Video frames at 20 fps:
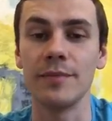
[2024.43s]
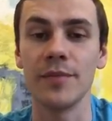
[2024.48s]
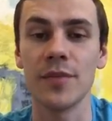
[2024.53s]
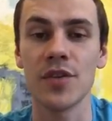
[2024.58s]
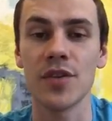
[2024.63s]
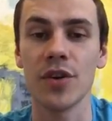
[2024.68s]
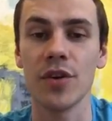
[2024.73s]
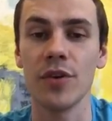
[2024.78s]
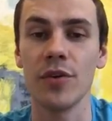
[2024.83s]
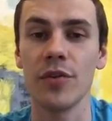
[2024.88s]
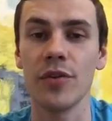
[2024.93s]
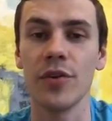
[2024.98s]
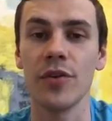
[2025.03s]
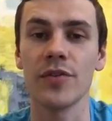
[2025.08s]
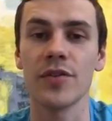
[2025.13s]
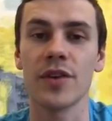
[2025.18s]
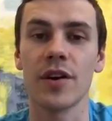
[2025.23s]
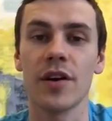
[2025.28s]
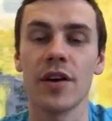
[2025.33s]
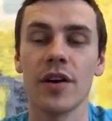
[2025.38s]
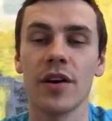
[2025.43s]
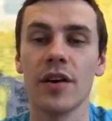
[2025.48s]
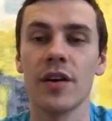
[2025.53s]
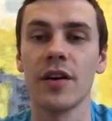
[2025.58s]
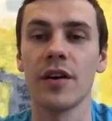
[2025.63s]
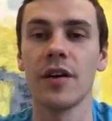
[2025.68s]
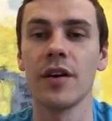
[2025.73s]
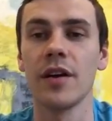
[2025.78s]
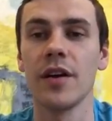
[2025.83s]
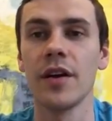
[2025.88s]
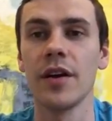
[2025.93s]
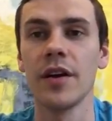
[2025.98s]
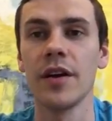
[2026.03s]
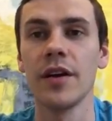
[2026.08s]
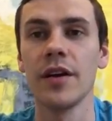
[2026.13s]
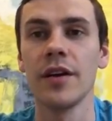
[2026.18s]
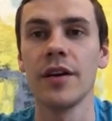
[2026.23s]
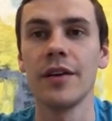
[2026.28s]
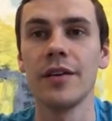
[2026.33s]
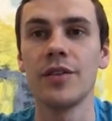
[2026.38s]
So those are
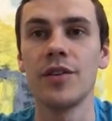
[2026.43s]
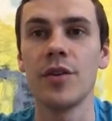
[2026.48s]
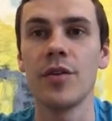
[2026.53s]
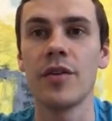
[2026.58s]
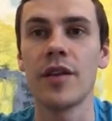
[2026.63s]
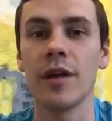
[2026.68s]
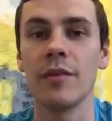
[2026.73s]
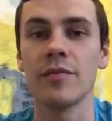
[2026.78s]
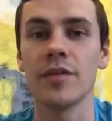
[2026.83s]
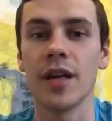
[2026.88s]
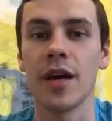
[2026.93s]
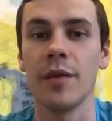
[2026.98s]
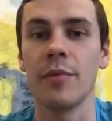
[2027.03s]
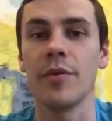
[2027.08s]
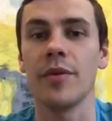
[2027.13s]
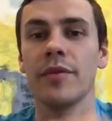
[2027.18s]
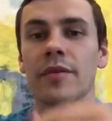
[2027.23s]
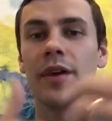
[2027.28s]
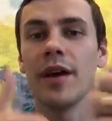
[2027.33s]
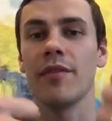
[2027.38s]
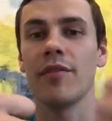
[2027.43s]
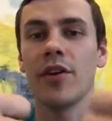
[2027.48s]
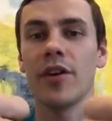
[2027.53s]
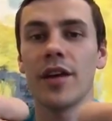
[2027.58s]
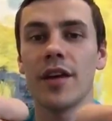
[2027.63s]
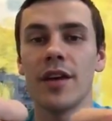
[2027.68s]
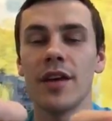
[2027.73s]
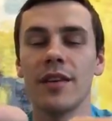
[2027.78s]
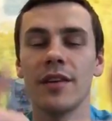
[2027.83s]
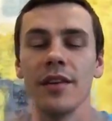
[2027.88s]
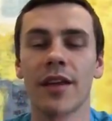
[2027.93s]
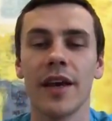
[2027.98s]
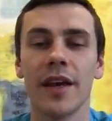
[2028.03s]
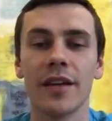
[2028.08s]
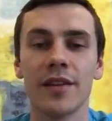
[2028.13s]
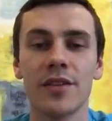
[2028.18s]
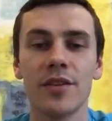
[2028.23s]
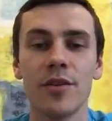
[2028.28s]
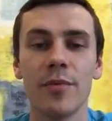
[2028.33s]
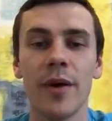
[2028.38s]
2 thumbs up. I've already eaten
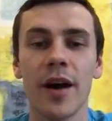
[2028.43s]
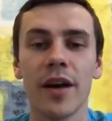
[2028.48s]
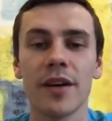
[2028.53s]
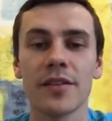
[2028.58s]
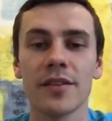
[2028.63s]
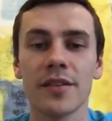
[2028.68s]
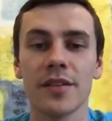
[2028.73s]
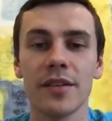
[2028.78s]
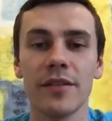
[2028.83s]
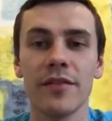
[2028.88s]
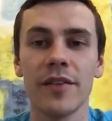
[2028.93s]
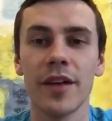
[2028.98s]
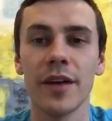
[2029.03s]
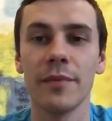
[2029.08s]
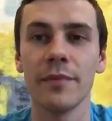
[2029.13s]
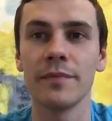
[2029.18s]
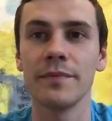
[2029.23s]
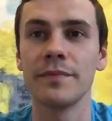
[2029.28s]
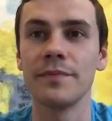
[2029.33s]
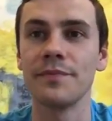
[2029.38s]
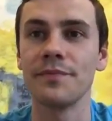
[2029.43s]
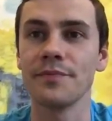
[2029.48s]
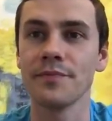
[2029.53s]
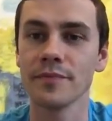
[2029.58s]
like 2 boxes of them.